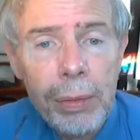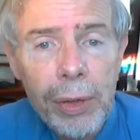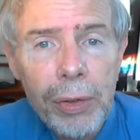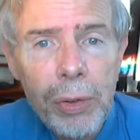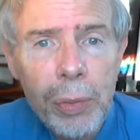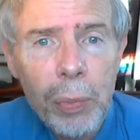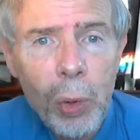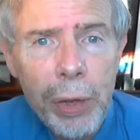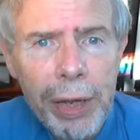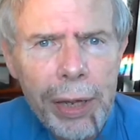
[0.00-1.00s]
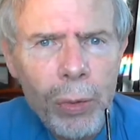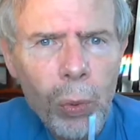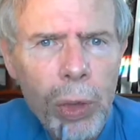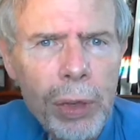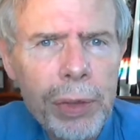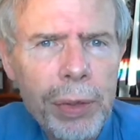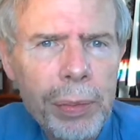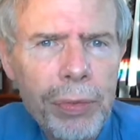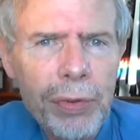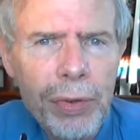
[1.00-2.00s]
Well, good morning and
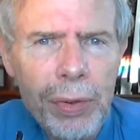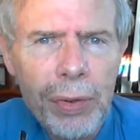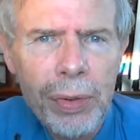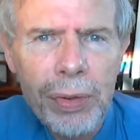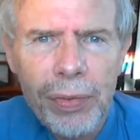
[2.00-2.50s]
welcome to